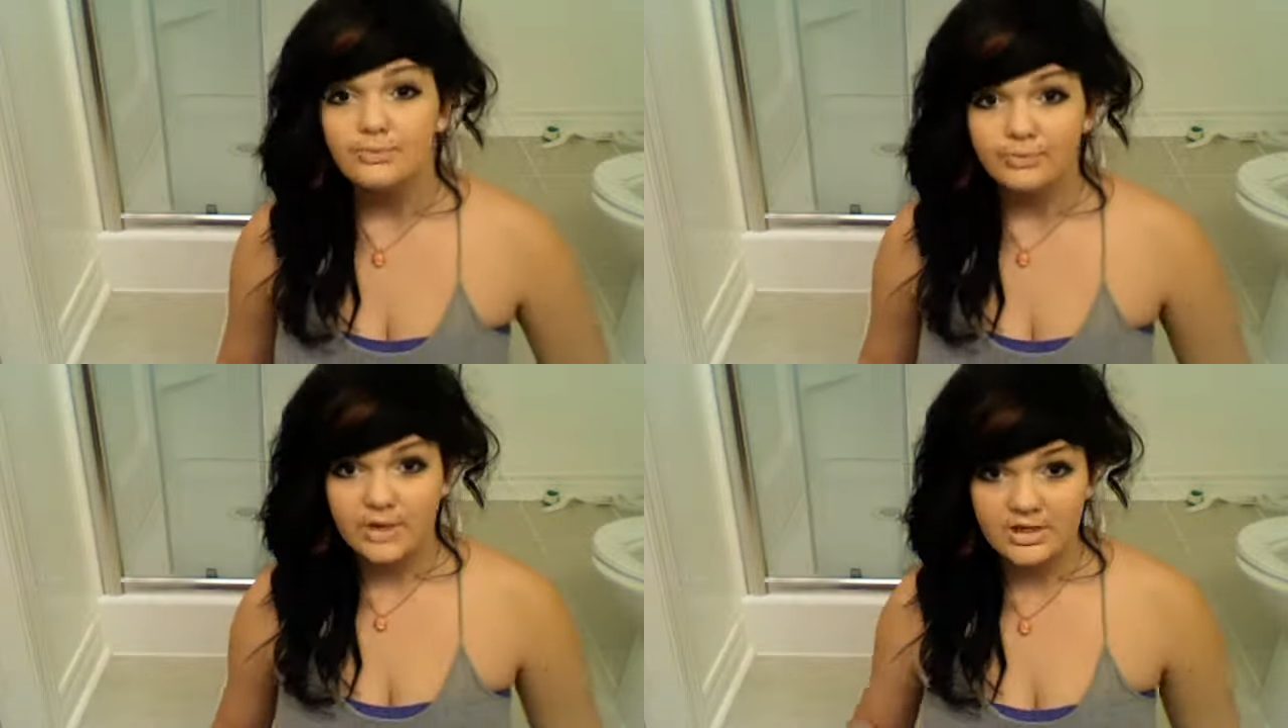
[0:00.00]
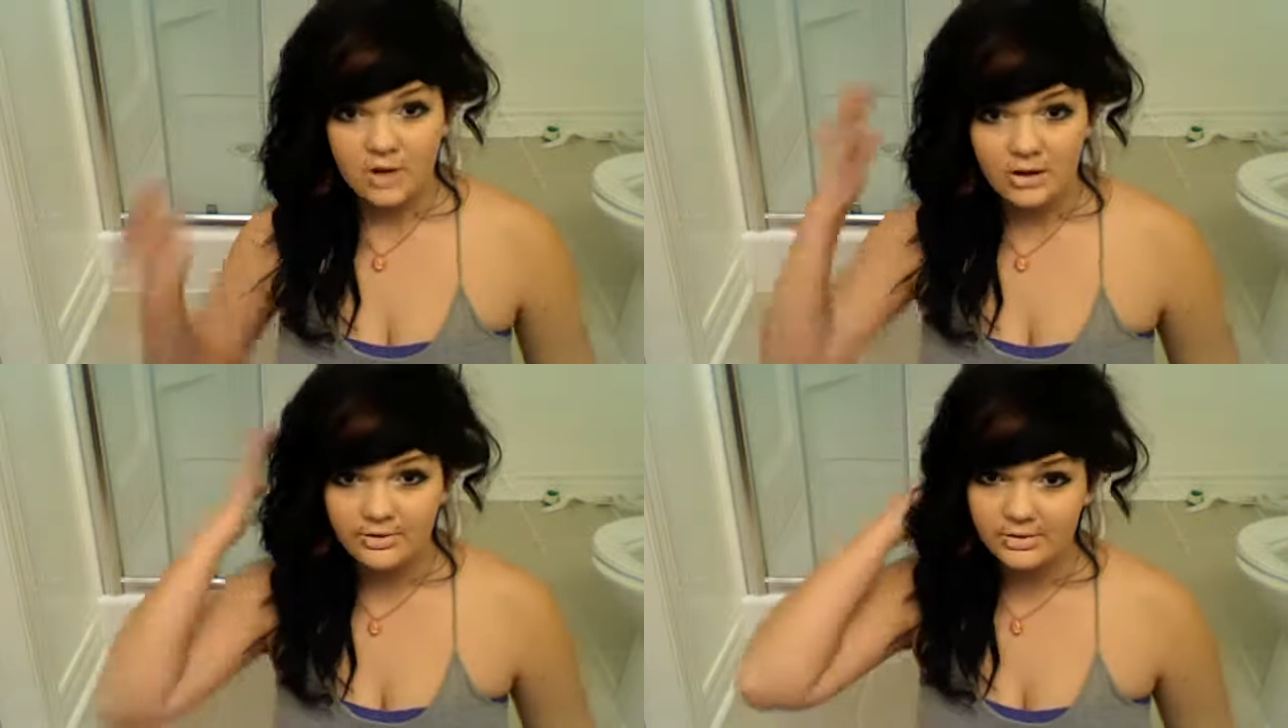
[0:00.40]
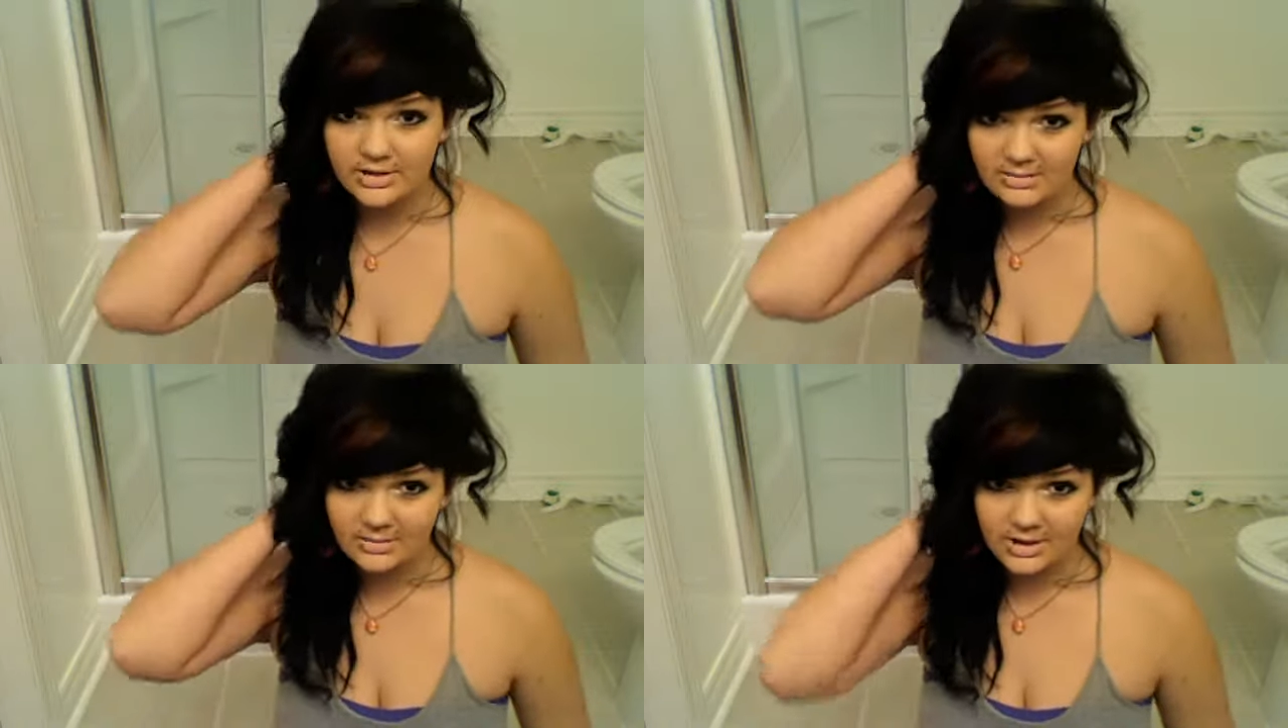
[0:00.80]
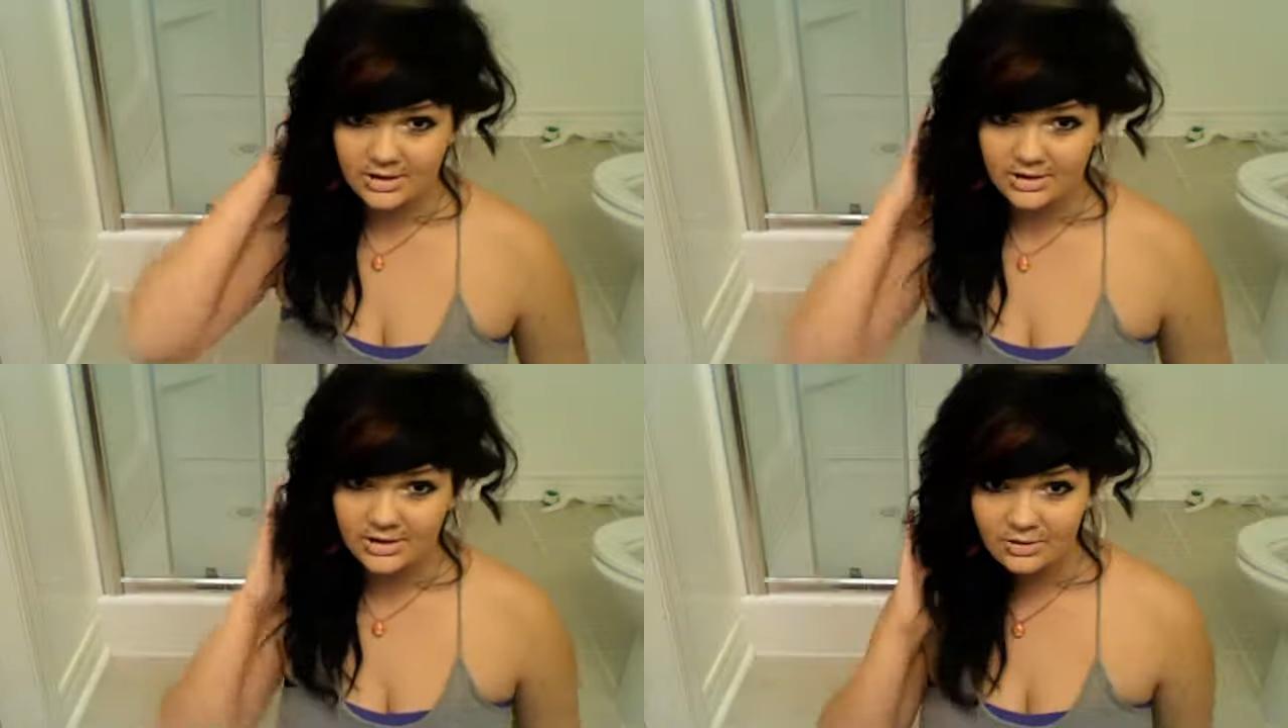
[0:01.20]
has gone through the same thing
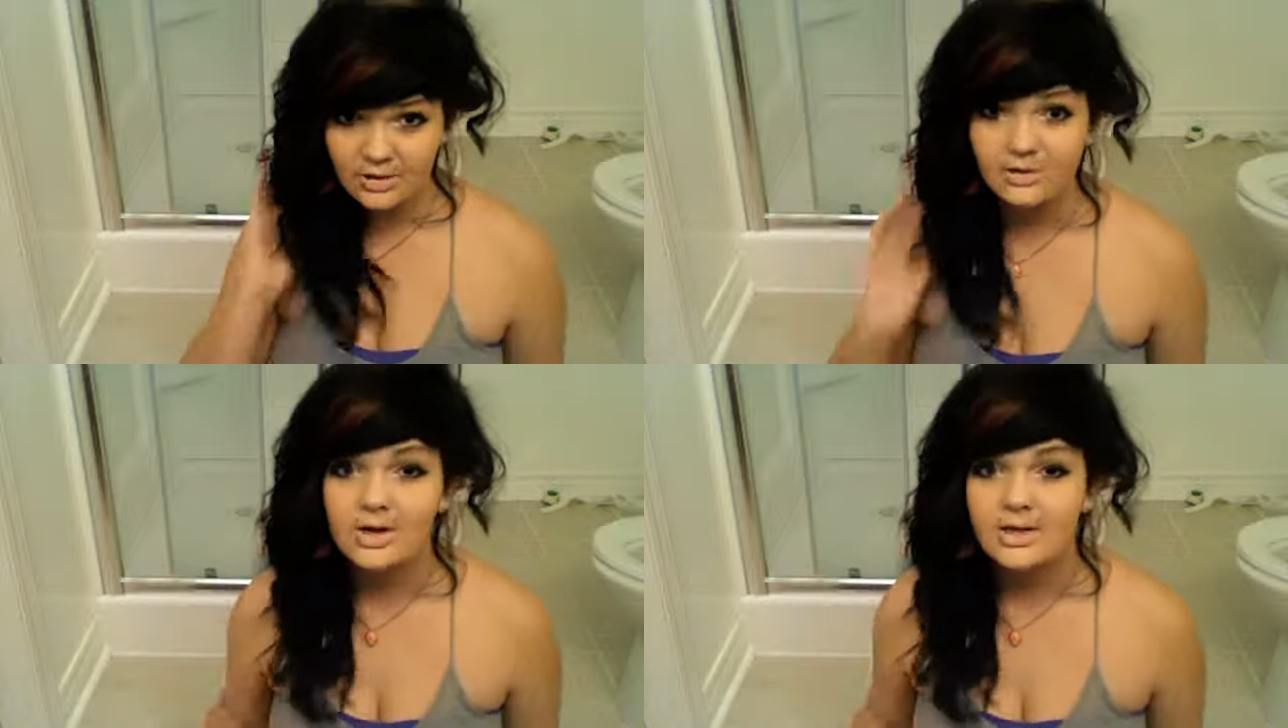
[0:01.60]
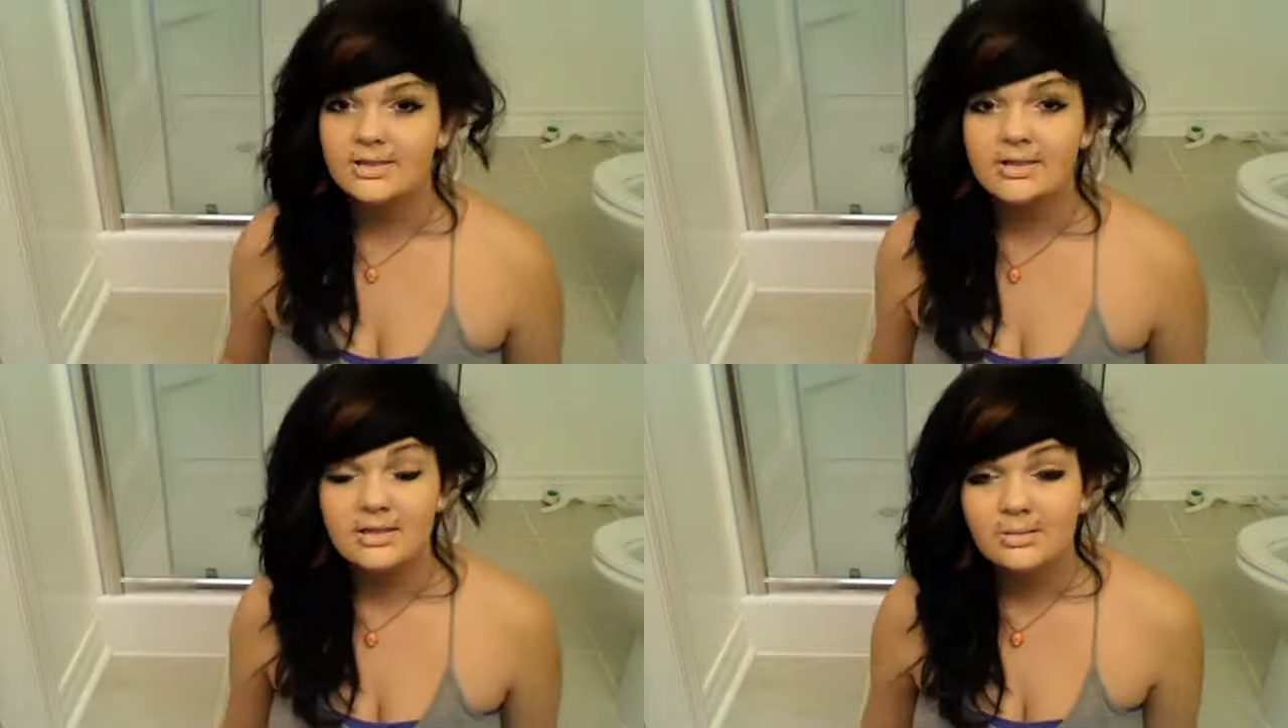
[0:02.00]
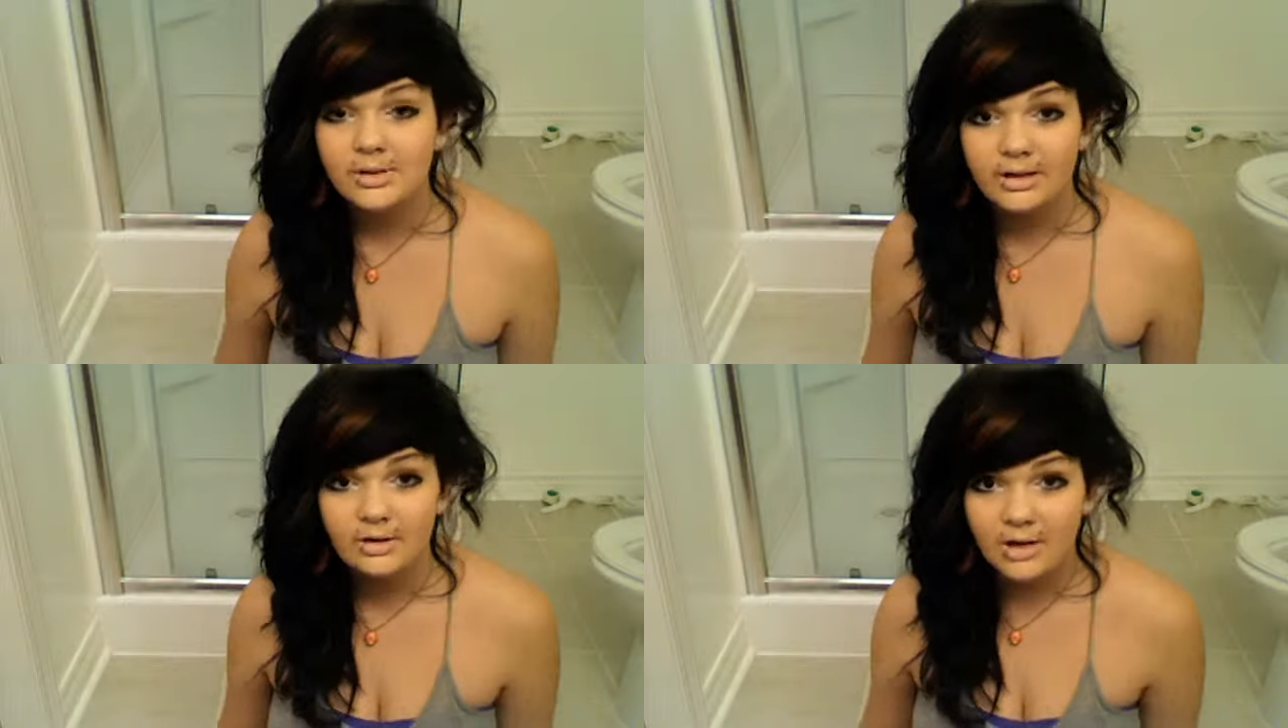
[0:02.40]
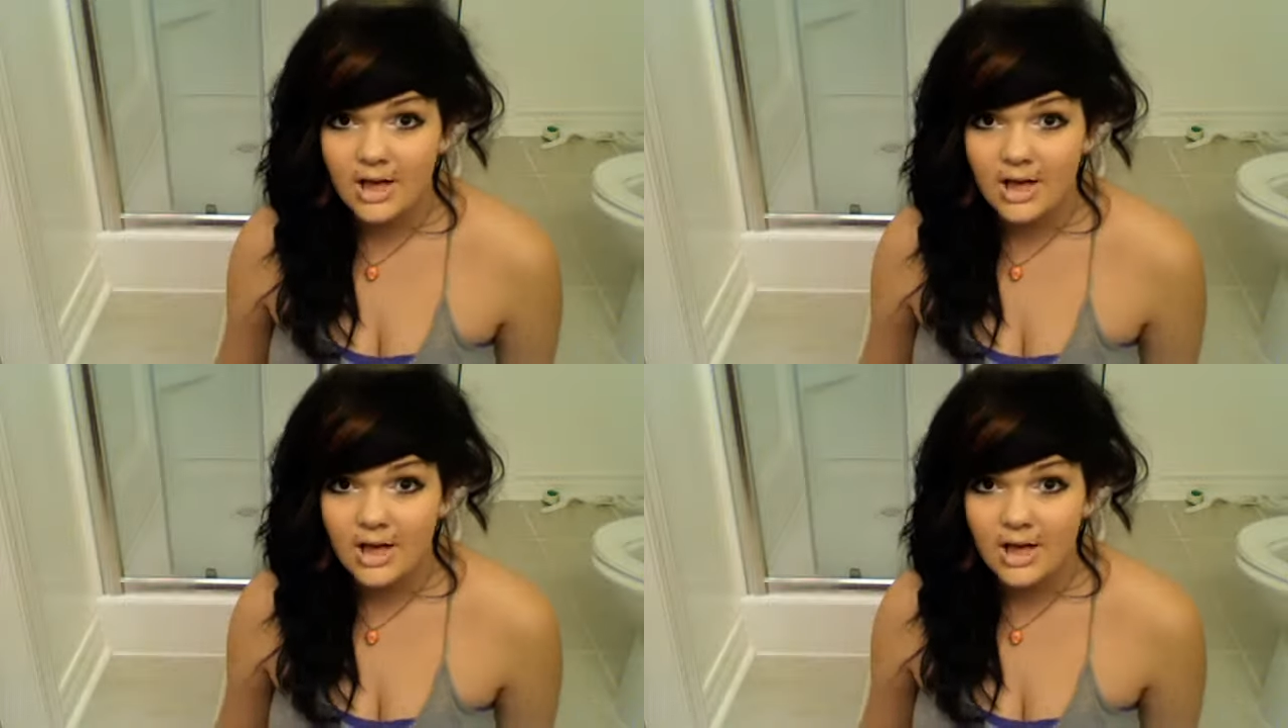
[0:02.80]
as you, or who has a sibling or